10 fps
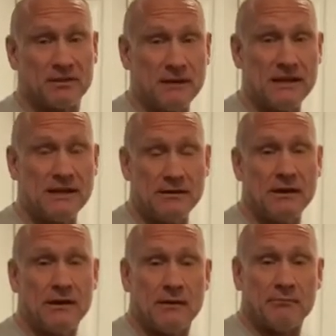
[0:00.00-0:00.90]
me,
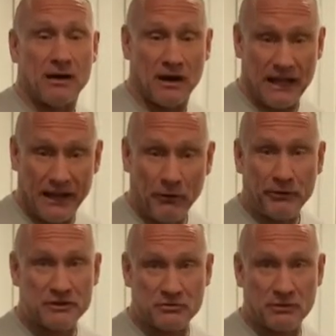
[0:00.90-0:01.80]
our health
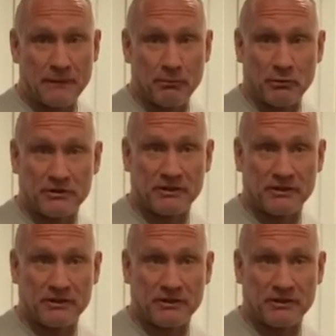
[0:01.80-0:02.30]
is really important to